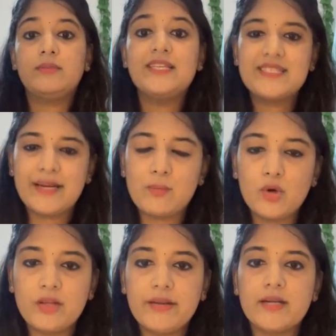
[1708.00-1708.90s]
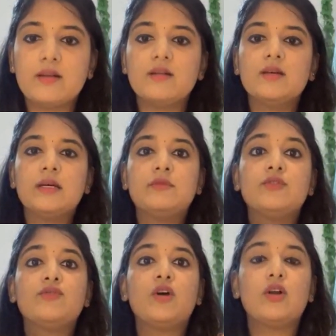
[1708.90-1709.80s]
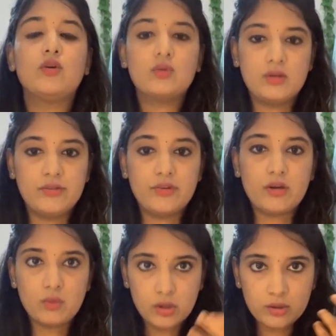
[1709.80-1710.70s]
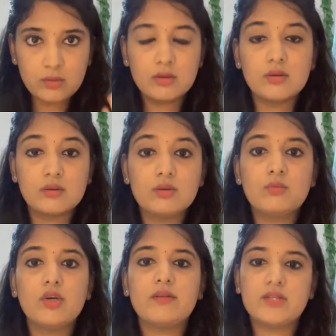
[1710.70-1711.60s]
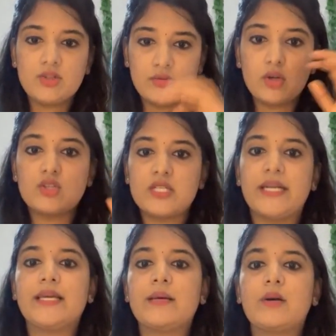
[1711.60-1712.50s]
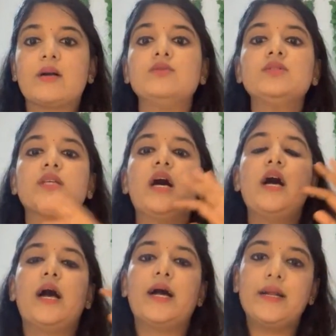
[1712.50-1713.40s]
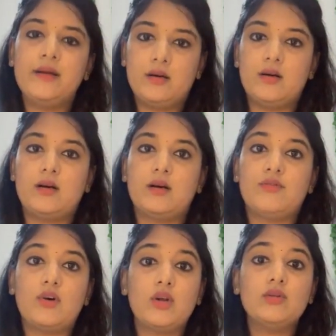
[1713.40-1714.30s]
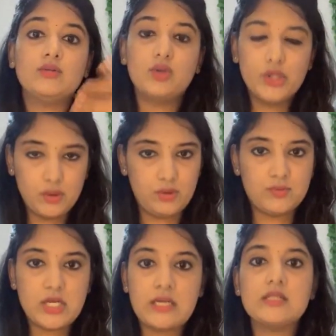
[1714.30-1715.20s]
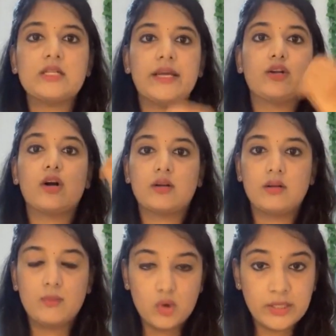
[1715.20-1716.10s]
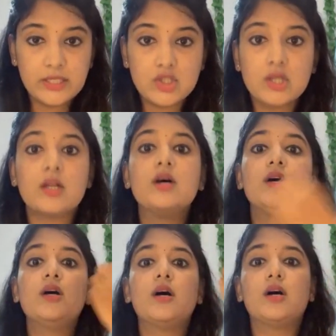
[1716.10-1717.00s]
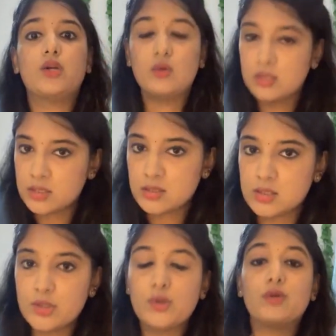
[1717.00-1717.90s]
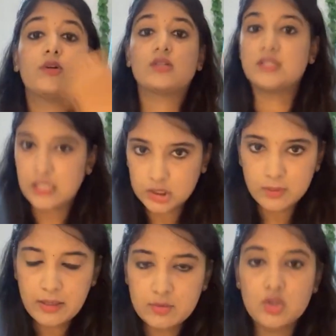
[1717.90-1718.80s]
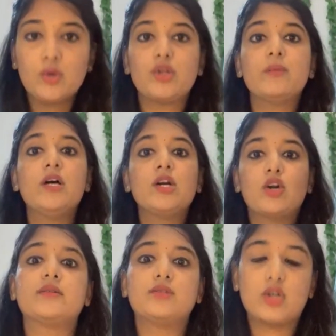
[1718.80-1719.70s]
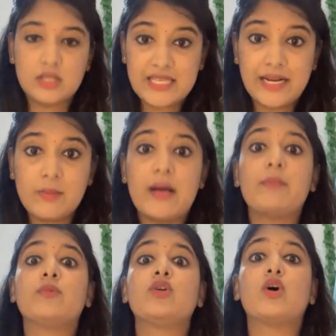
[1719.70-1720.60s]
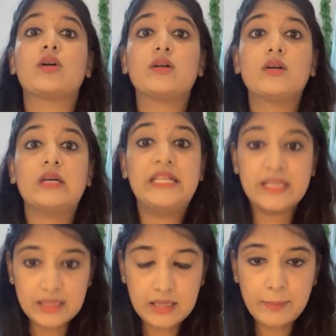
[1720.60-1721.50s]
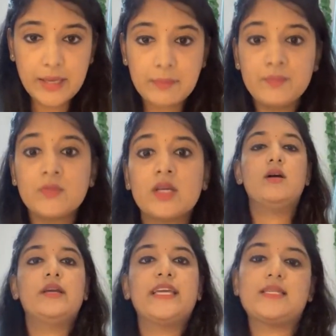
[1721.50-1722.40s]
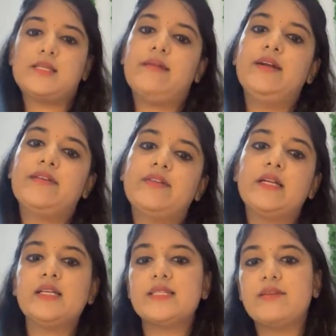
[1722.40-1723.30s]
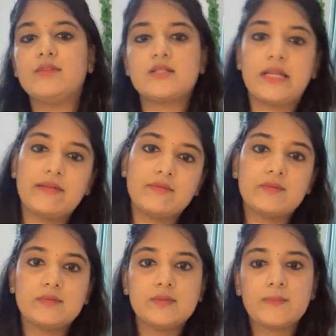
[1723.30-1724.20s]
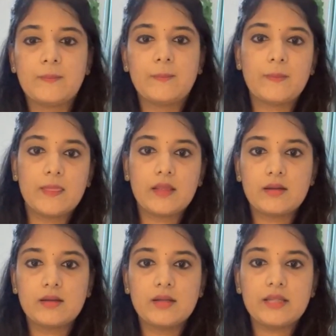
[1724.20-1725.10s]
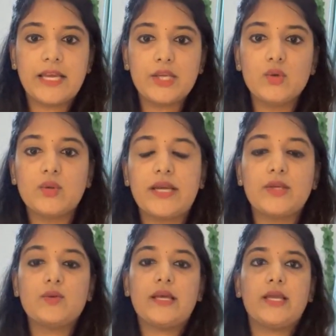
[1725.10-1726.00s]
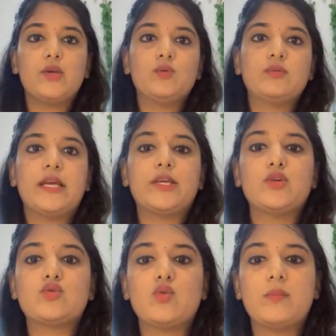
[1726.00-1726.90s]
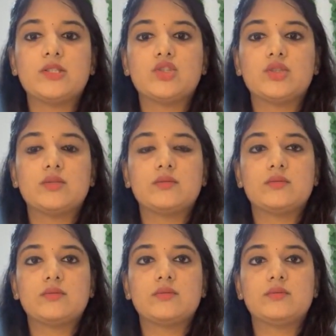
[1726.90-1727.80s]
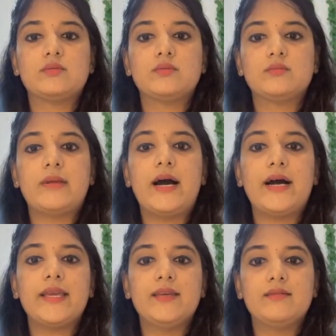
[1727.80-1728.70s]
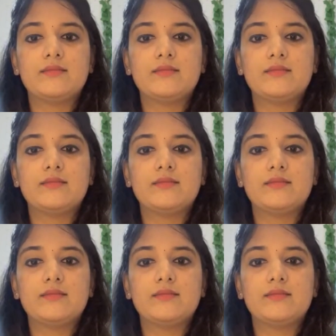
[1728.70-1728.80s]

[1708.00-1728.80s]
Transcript: Please get motivated. Follow good, if you want good motivation, follow Studygram accounts, and follow good YouTube channels like Dr. Bone Teacher, Rohan Sir's YouTube, Dr. Sakshi Ma'am's YouTube, Dr. Zaina Ma'am, Dr. Nikita Ma'am. Yes, I will definitely save this slide. Thank you, thank you, thank you. Thank you so much. Bye.